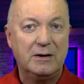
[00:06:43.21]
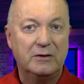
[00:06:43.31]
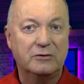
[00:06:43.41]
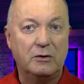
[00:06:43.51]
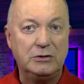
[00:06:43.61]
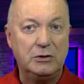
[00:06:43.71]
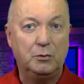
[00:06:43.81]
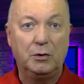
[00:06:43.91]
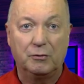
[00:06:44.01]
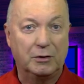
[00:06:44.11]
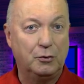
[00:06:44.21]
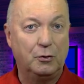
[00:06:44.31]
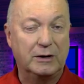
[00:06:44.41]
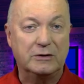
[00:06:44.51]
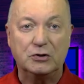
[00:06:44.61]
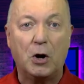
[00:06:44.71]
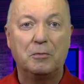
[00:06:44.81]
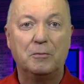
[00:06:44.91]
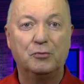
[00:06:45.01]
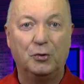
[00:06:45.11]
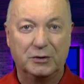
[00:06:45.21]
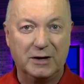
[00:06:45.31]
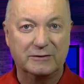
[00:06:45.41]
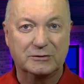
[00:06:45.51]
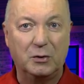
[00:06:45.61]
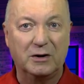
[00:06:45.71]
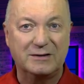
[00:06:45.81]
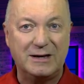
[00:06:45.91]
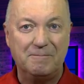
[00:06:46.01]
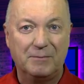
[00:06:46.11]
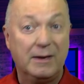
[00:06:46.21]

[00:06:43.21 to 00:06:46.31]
so you will record at top broadcast quality,